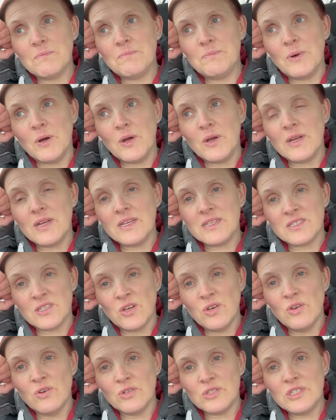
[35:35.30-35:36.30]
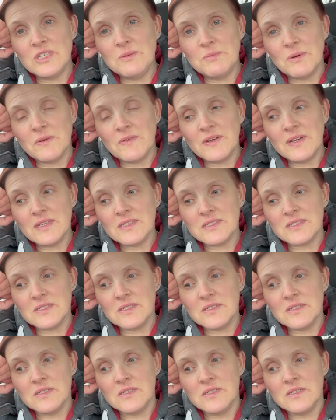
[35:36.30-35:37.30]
but it's a lot cheaper in Asda.